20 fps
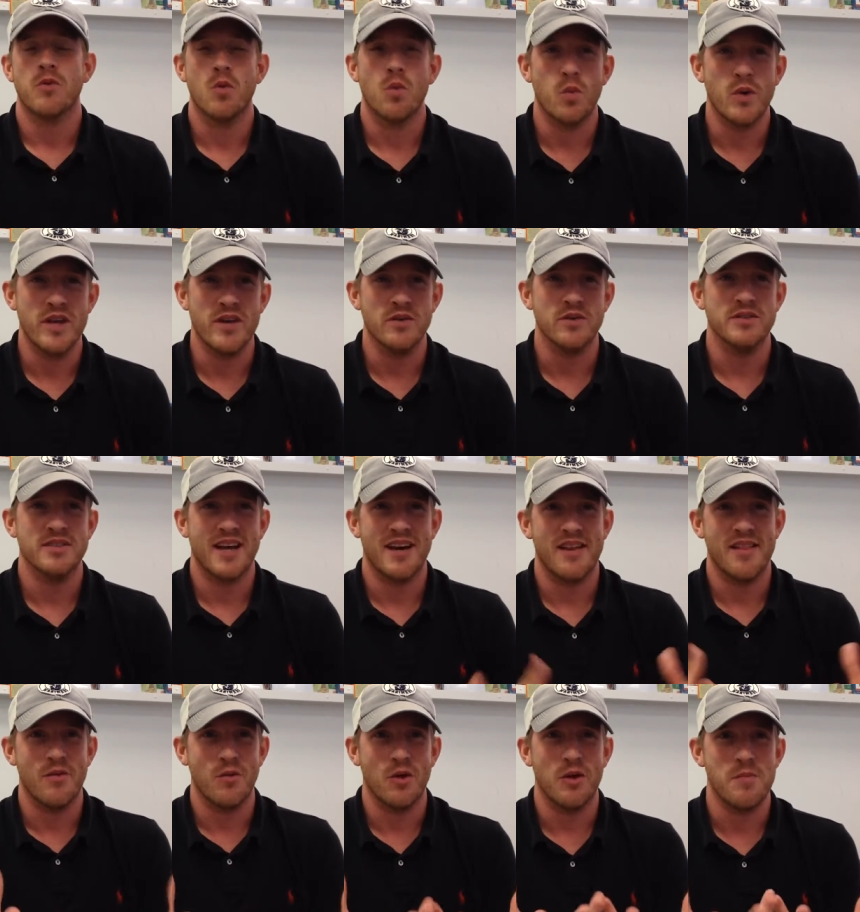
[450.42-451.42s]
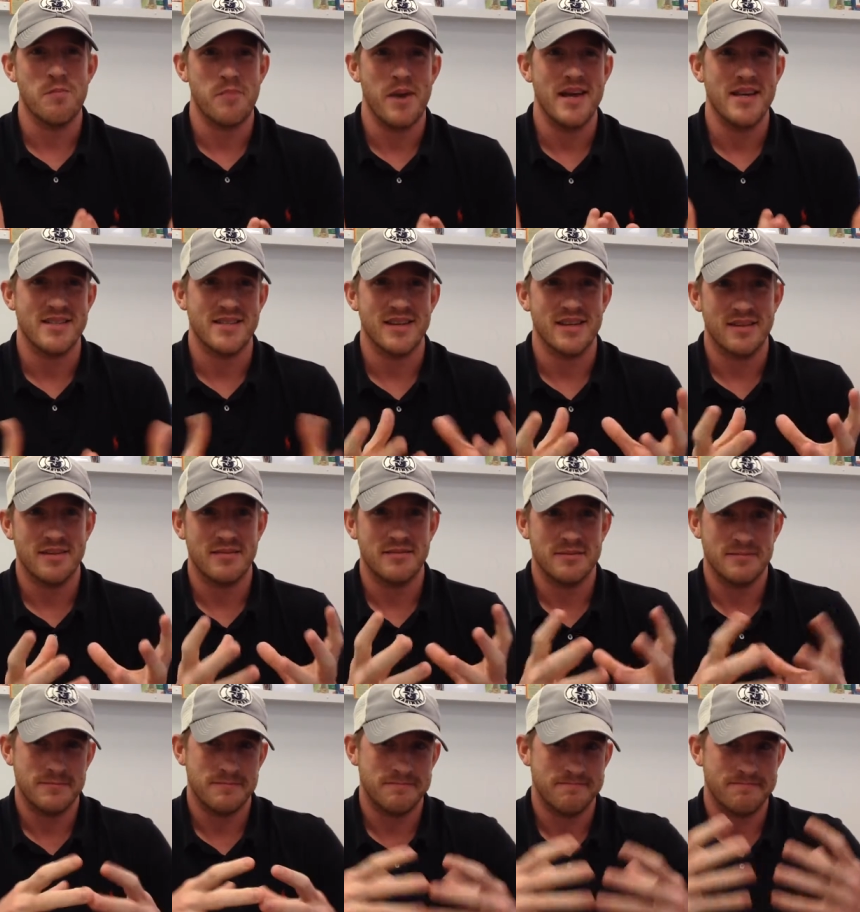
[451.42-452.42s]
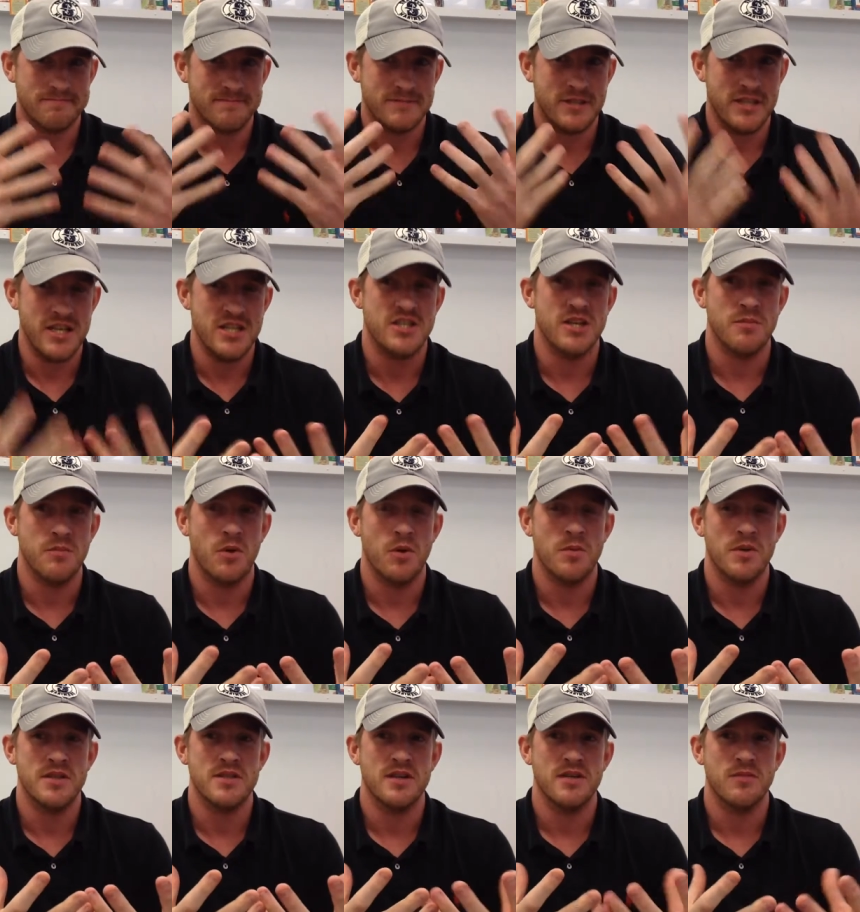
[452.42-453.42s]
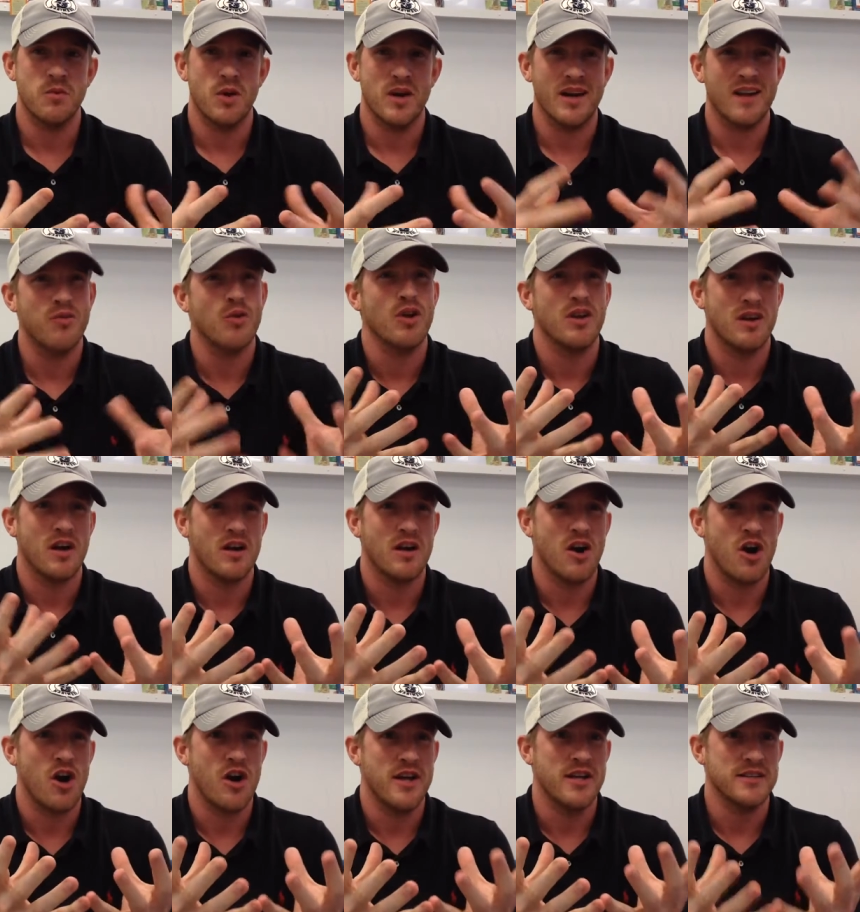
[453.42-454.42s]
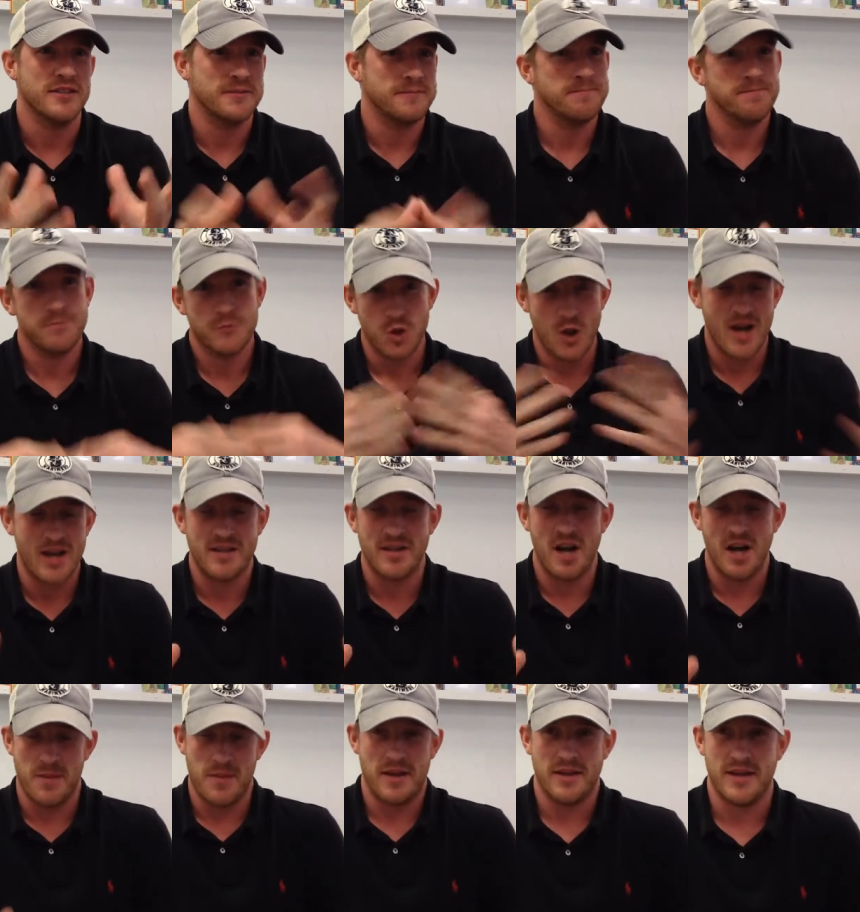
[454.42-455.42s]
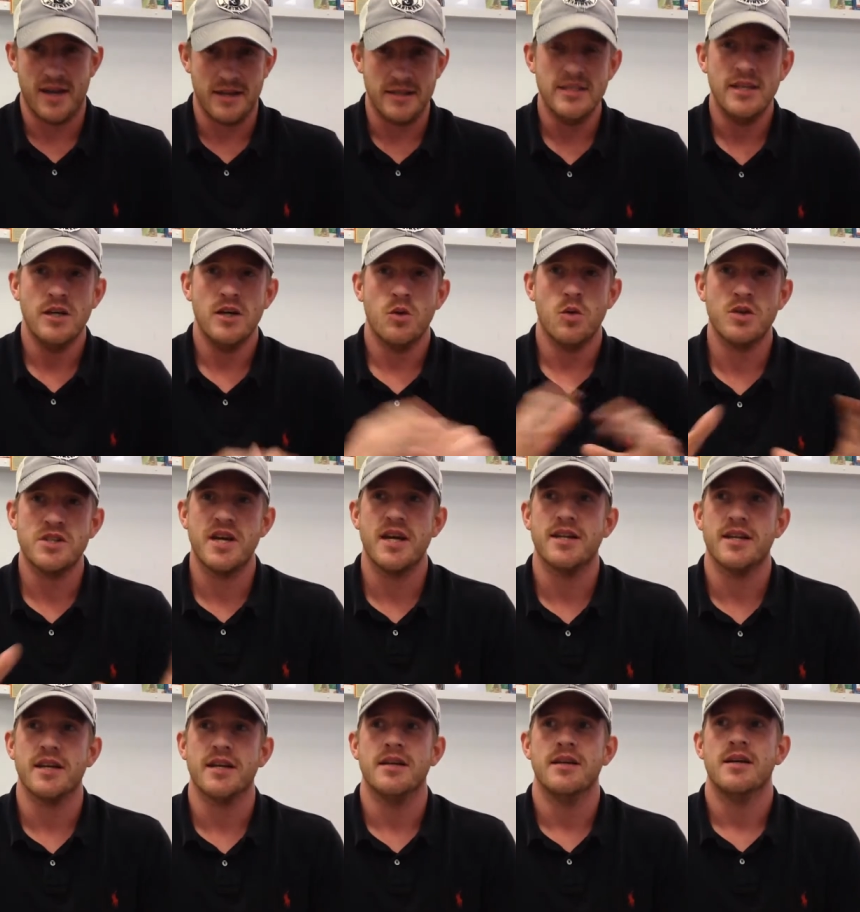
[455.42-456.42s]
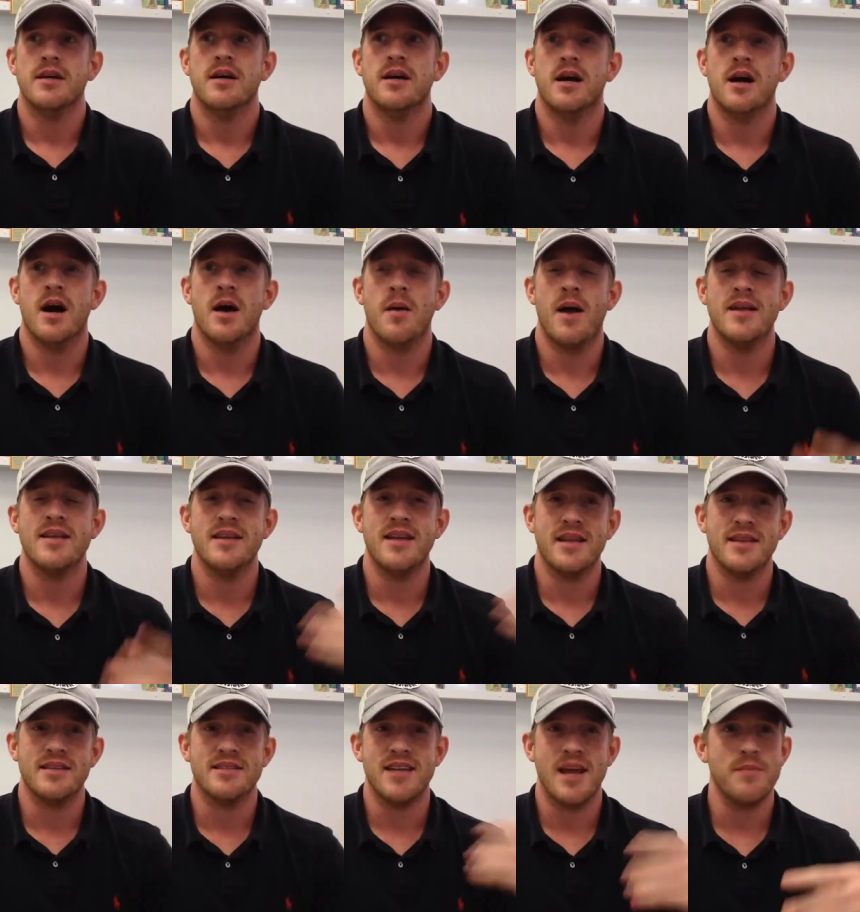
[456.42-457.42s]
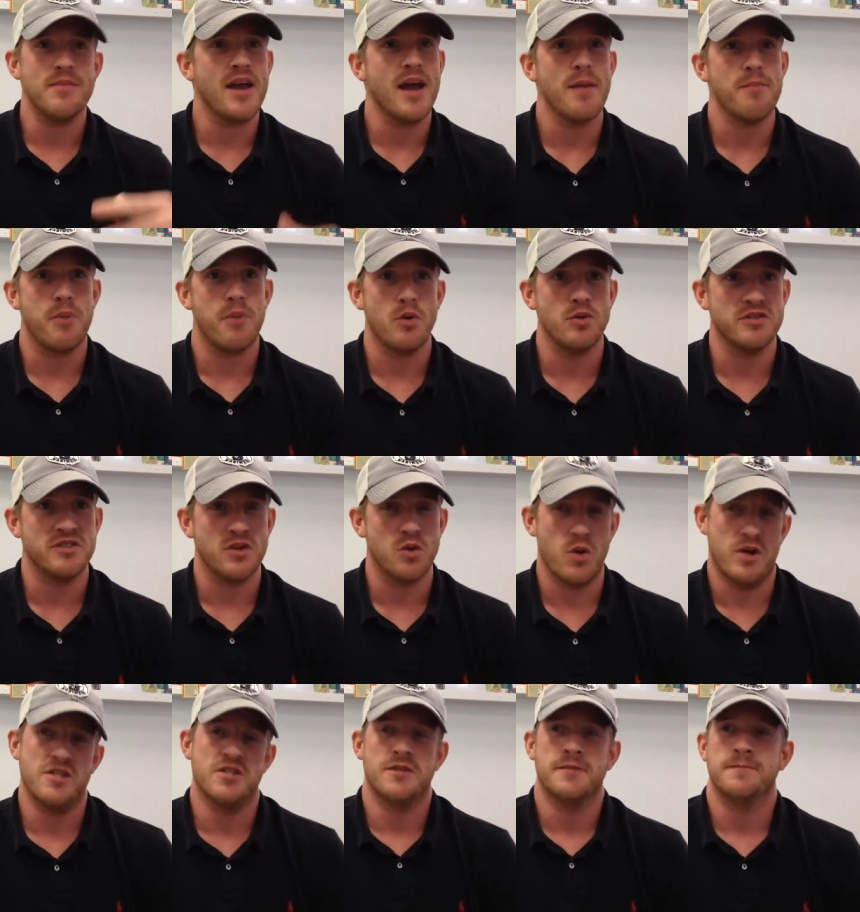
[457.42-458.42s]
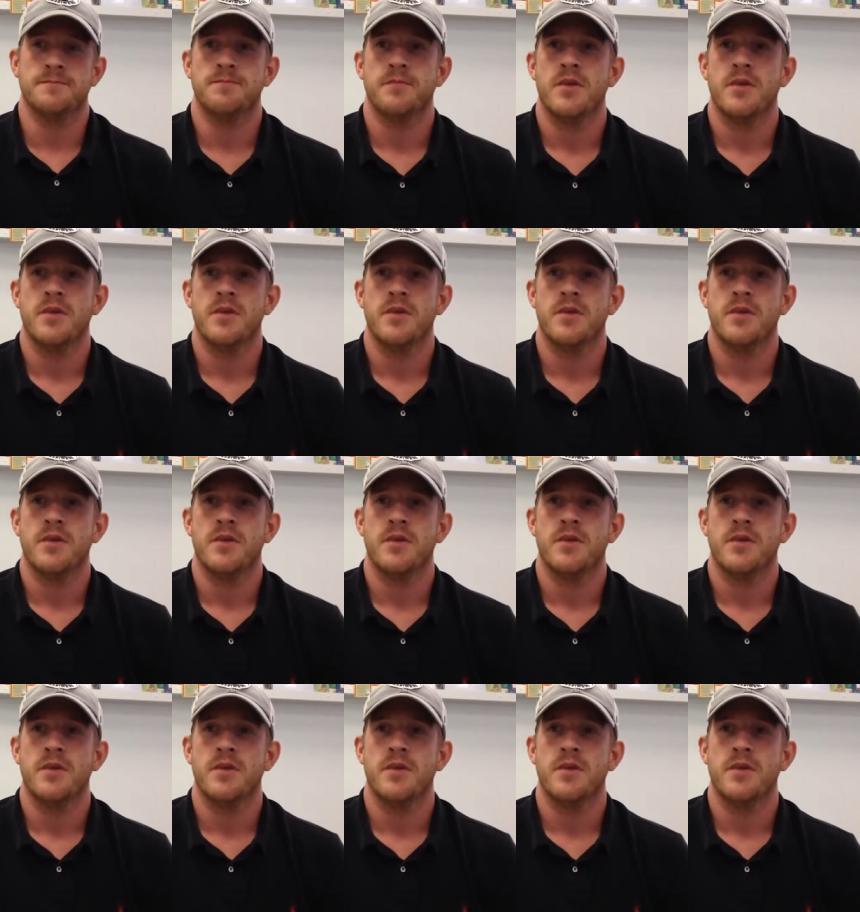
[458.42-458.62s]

wheels, kind of the really basic teaching moments of what a car is. So I had to talk about that, which I did. I did that the same day I posed the question.